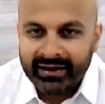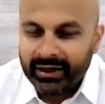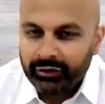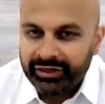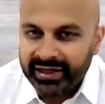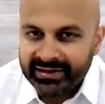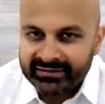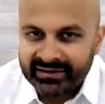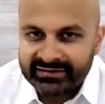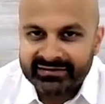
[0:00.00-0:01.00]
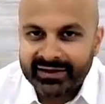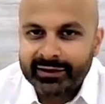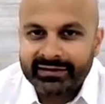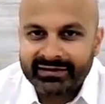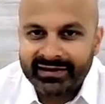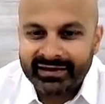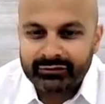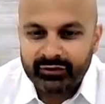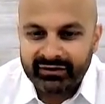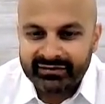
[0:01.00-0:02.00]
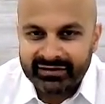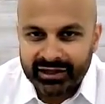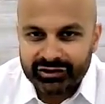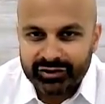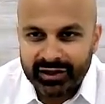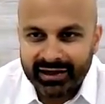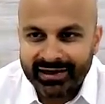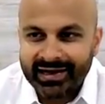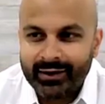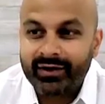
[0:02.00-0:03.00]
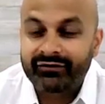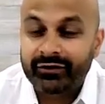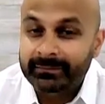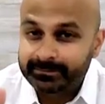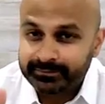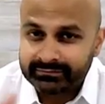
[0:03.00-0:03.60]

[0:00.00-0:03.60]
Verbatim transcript: I don't think that's necessarily the case with this lecture tonight. However,